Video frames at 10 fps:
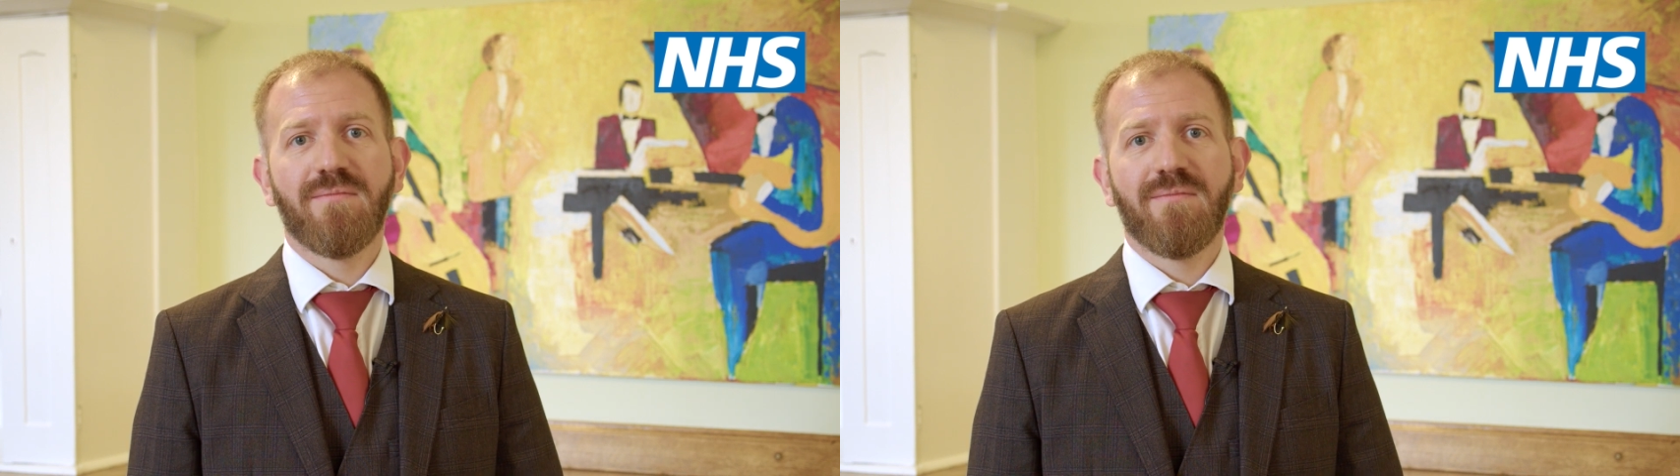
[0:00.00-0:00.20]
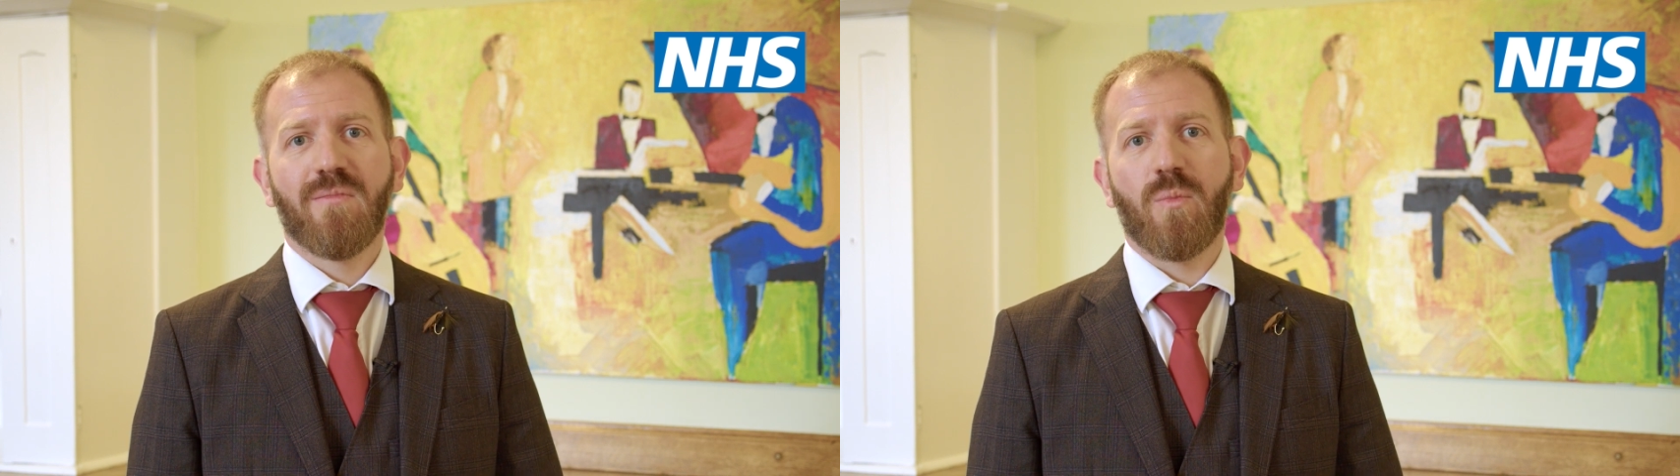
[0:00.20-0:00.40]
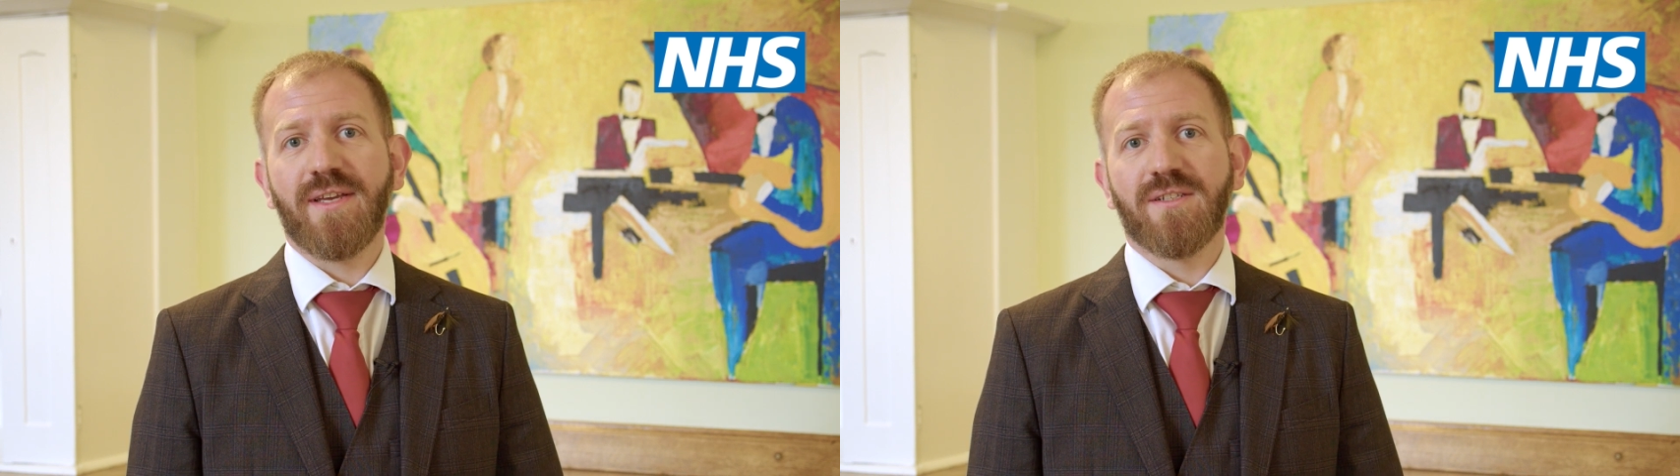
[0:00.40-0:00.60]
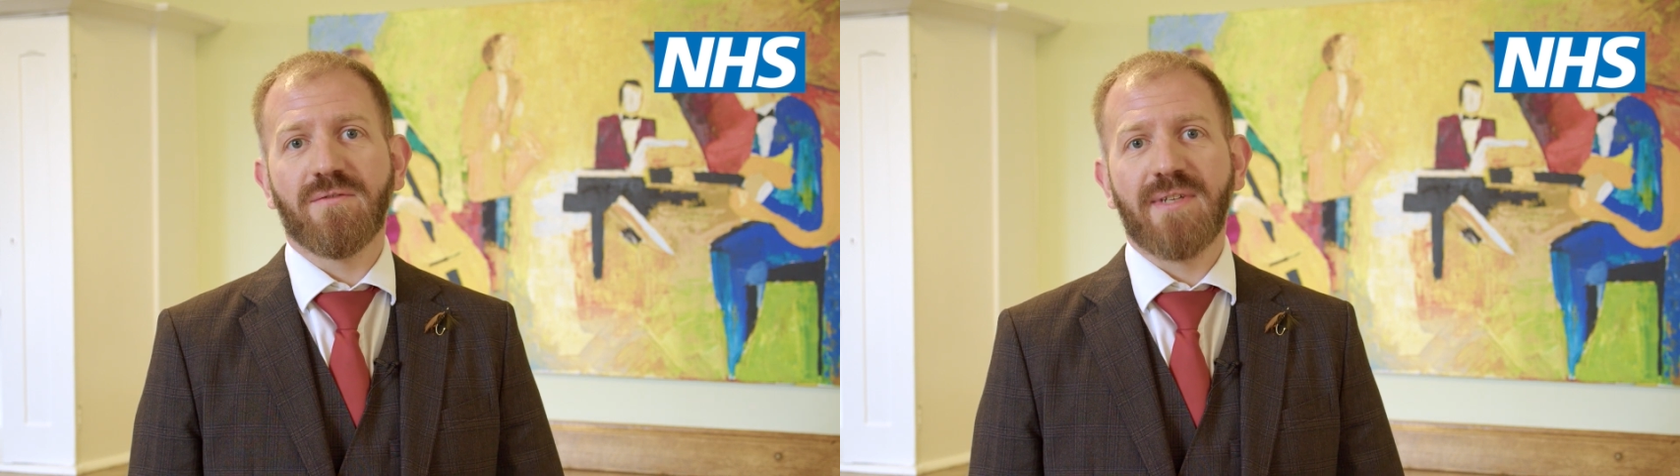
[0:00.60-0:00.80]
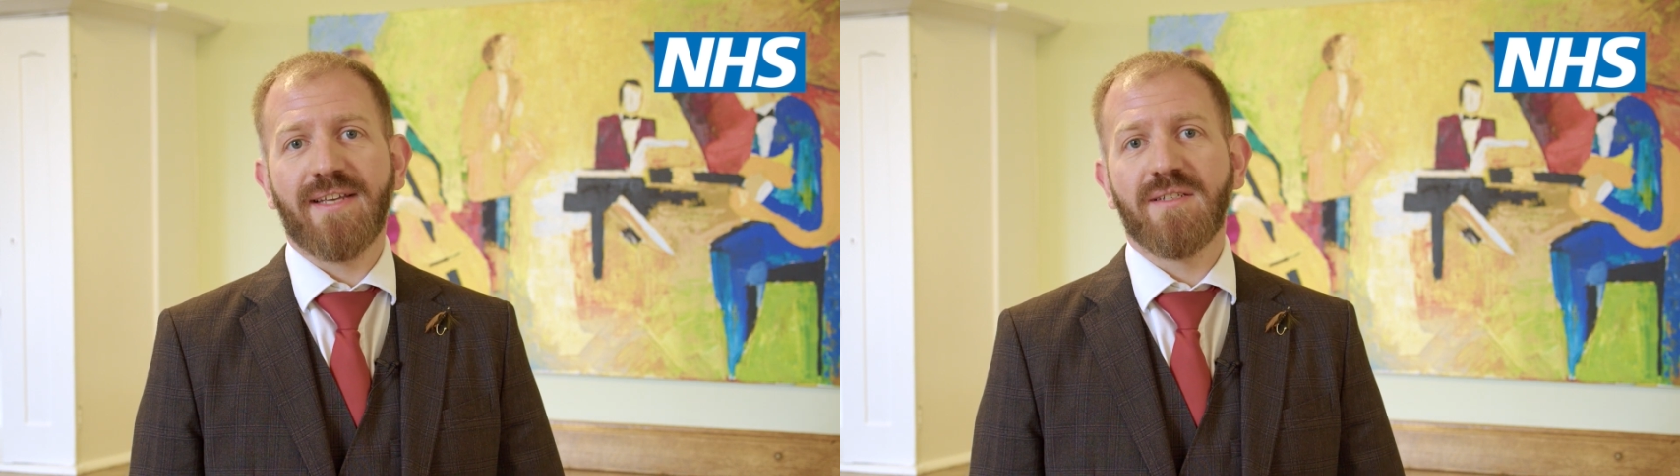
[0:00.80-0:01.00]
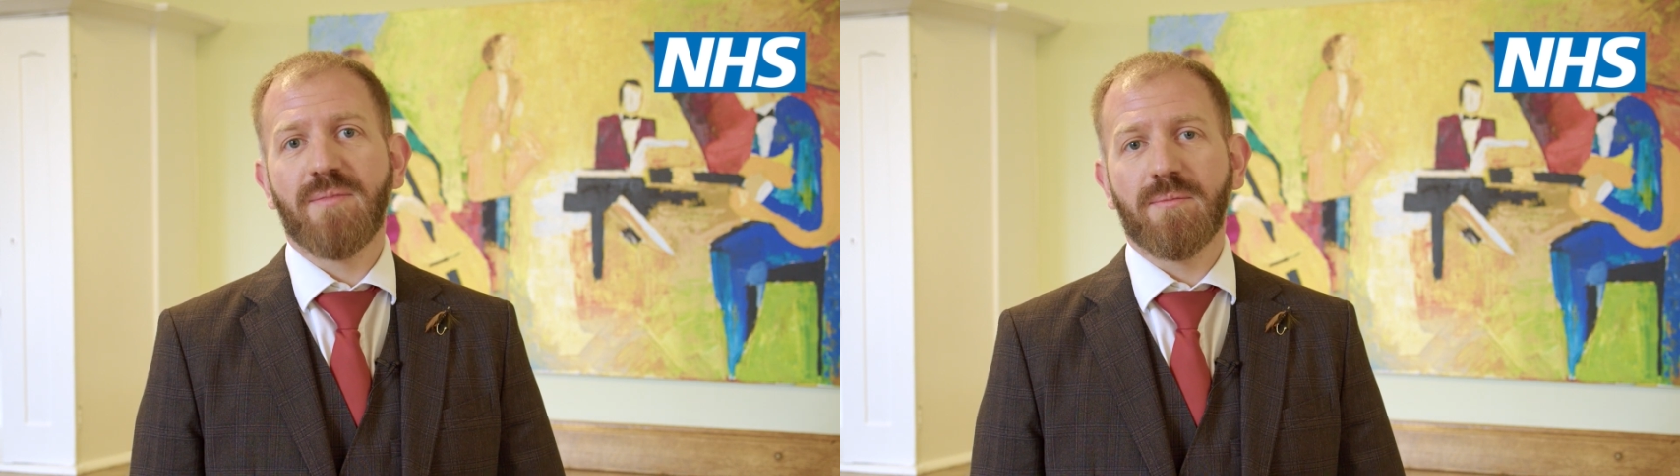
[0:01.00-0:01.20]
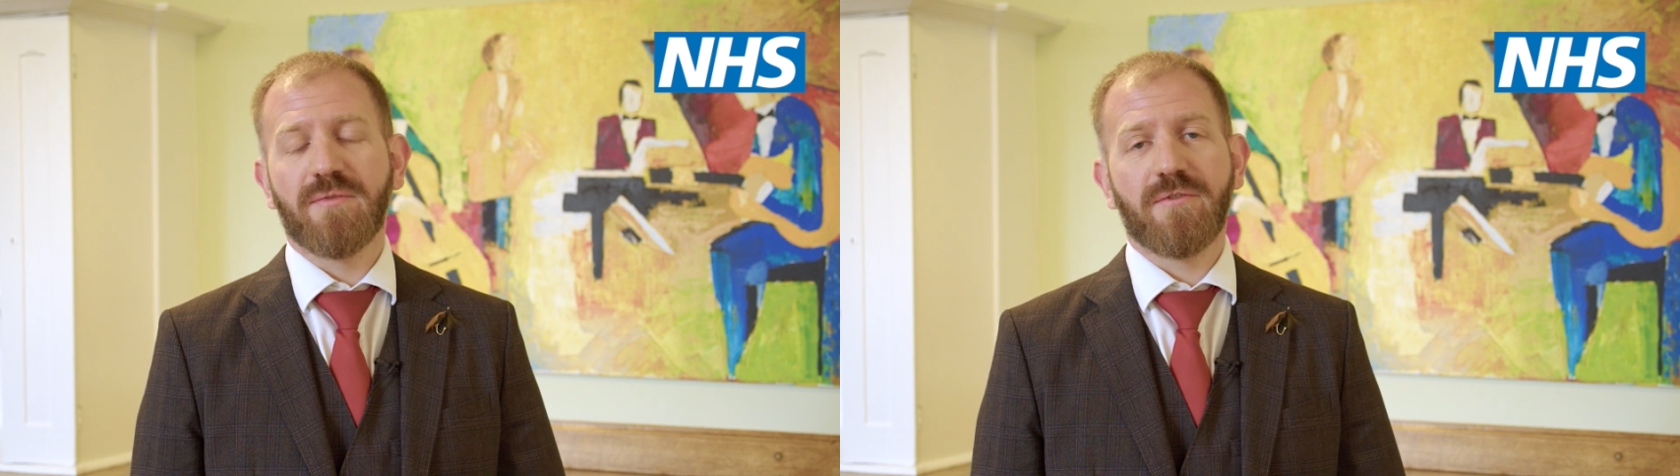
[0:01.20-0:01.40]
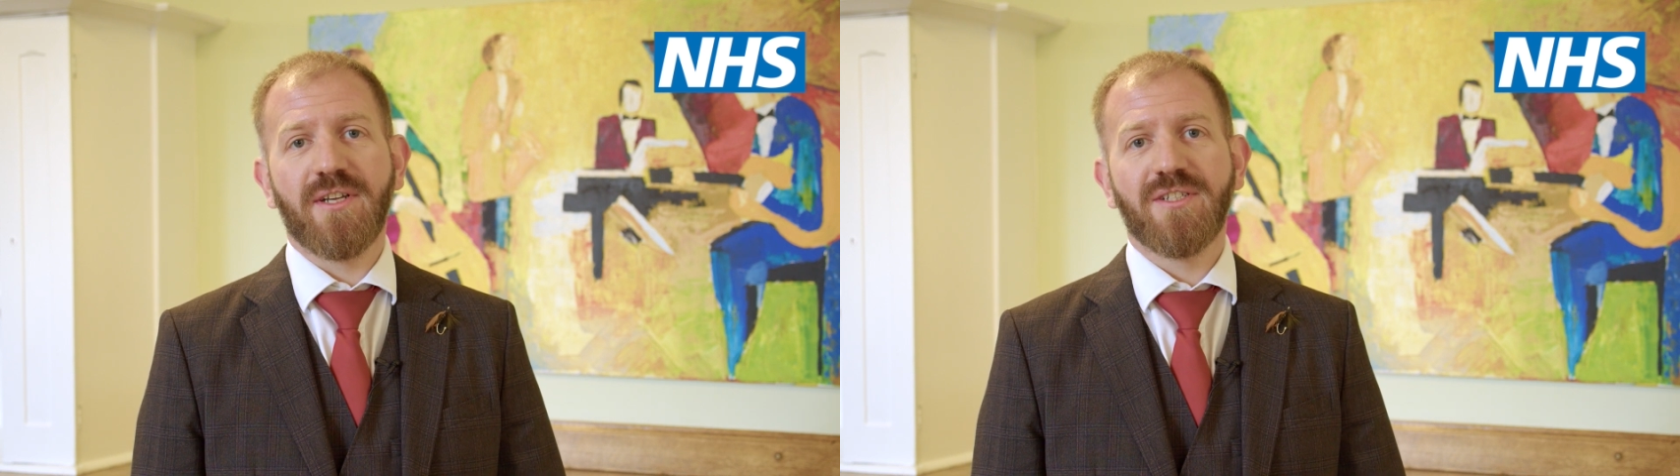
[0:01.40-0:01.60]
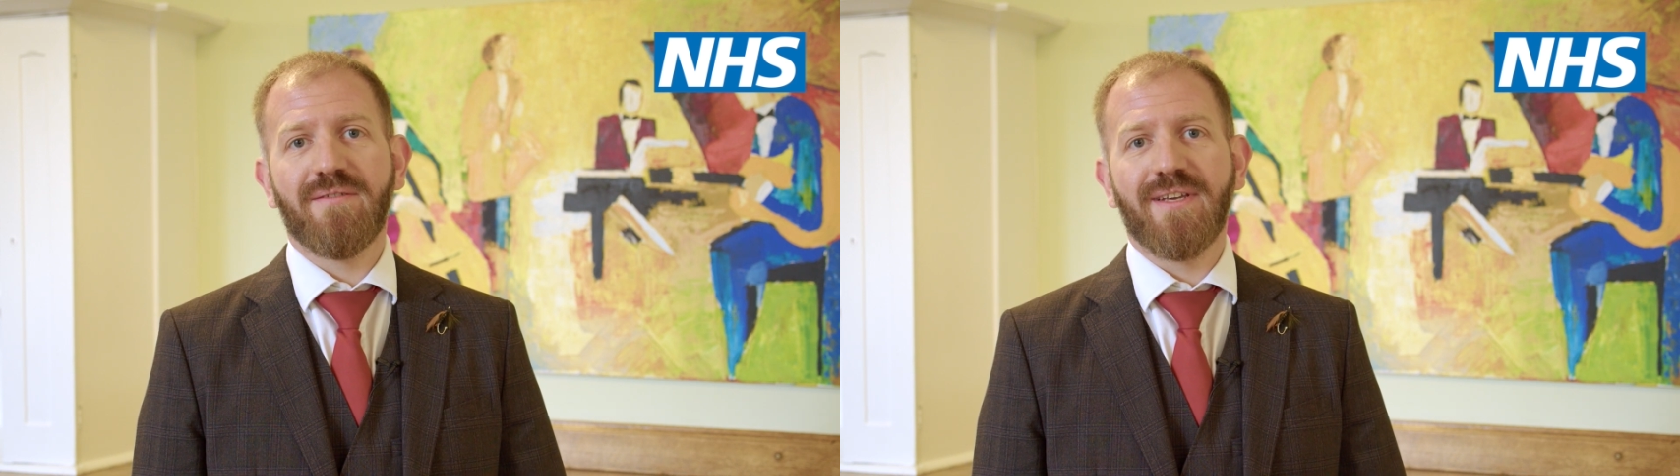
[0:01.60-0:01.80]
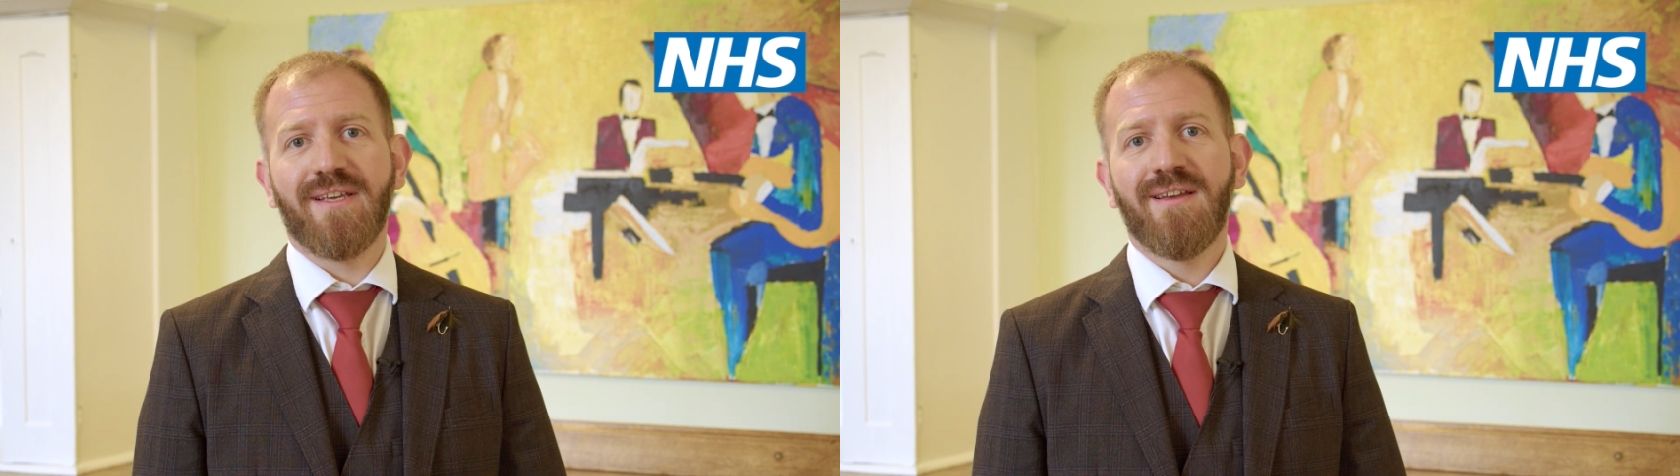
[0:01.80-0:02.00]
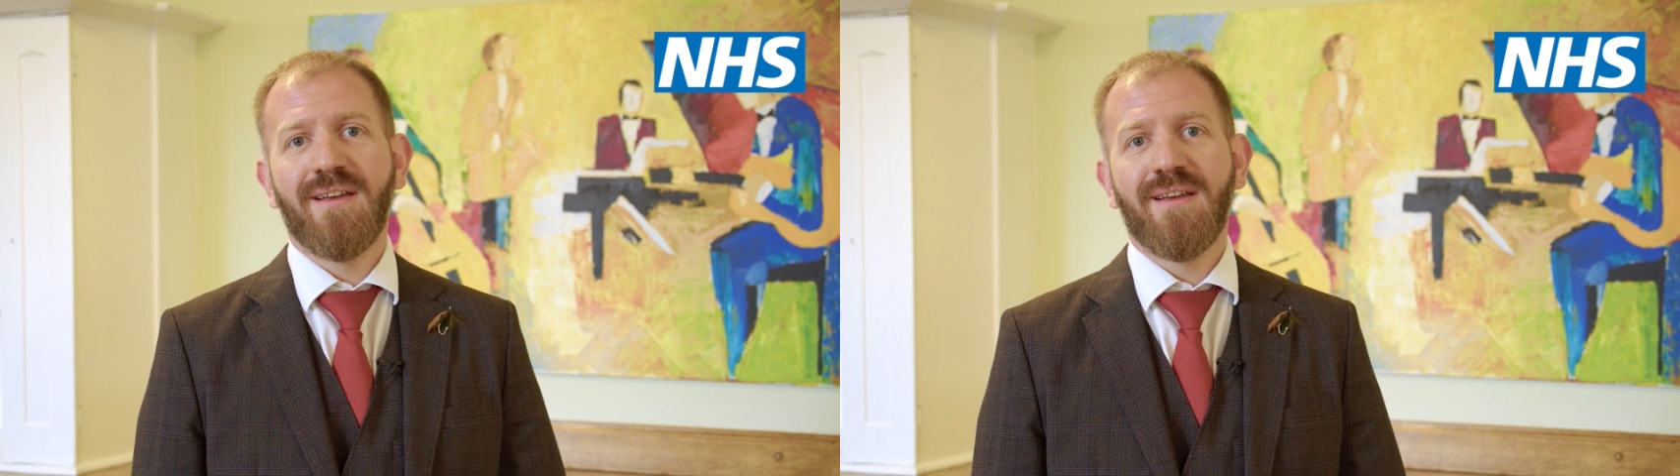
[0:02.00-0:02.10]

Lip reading: ways of testing people for HIV.